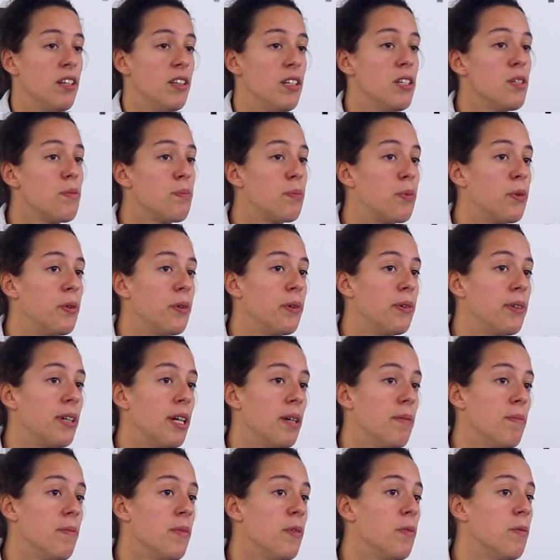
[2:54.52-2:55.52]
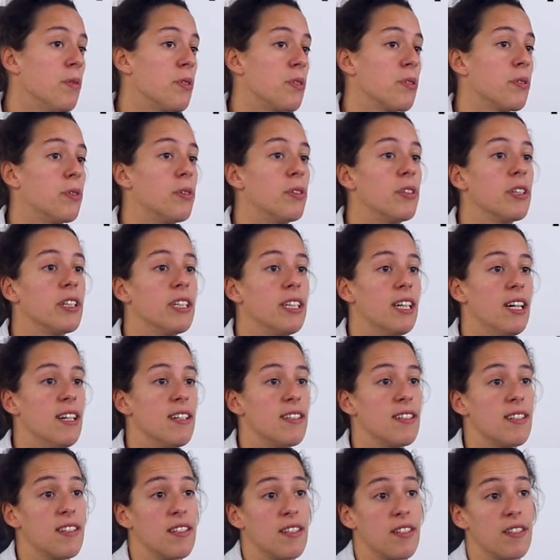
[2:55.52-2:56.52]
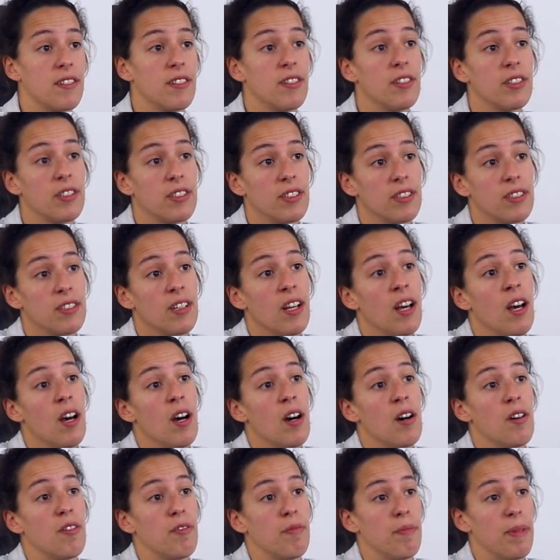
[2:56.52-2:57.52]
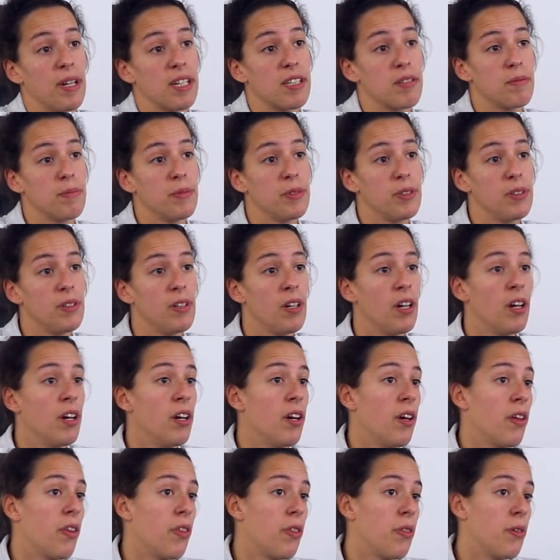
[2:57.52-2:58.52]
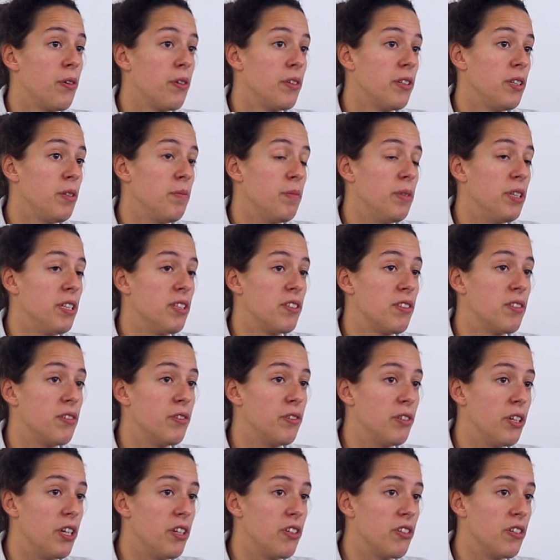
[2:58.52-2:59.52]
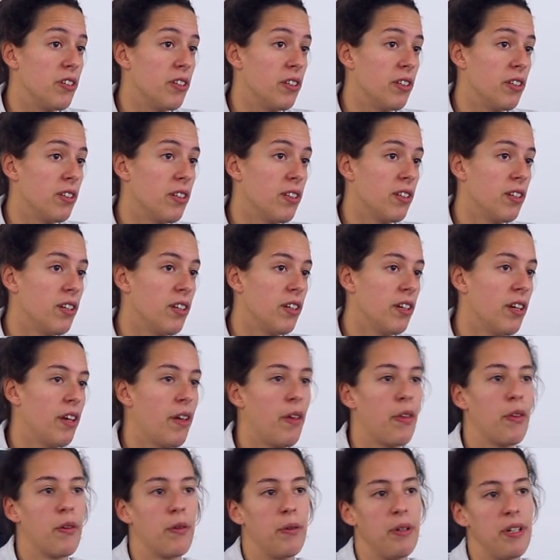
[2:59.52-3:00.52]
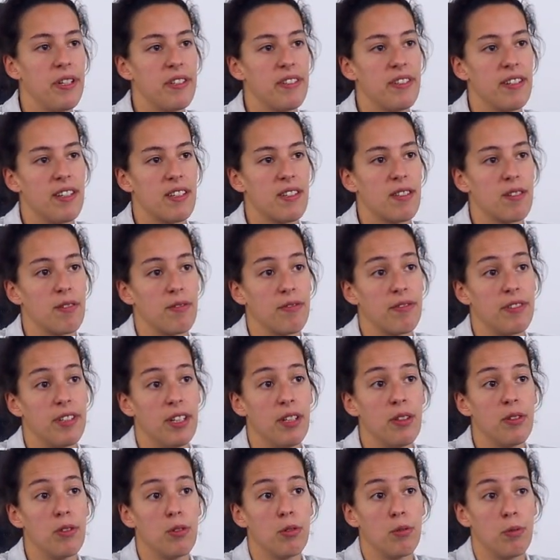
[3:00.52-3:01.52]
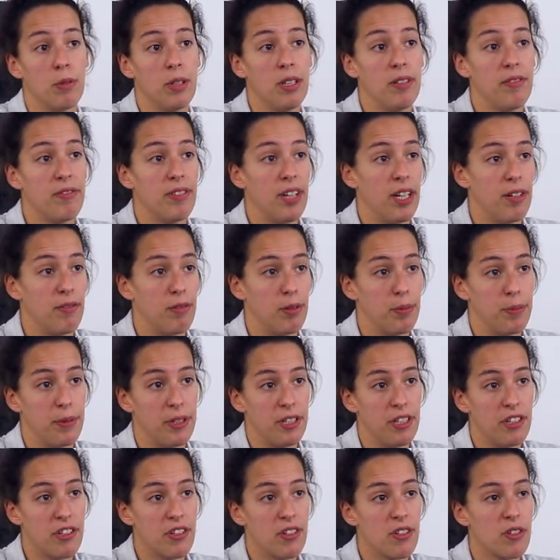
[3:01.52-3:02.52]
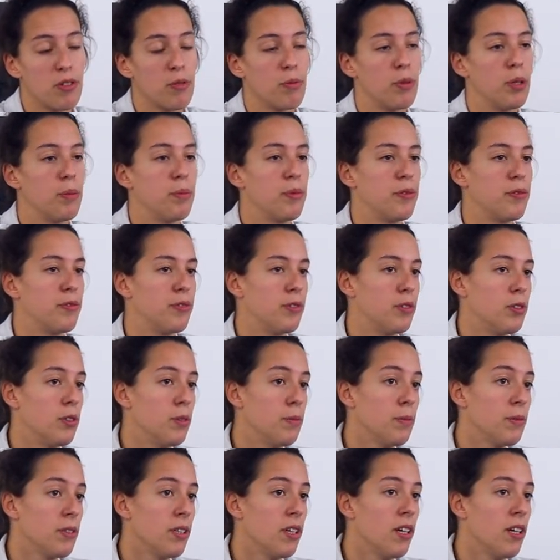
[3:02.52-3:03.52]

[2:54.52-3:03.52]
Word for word: This program was organized as a circuit of maximal 30 minutes duration. Three sets of 10 to 25 repetitions were performed,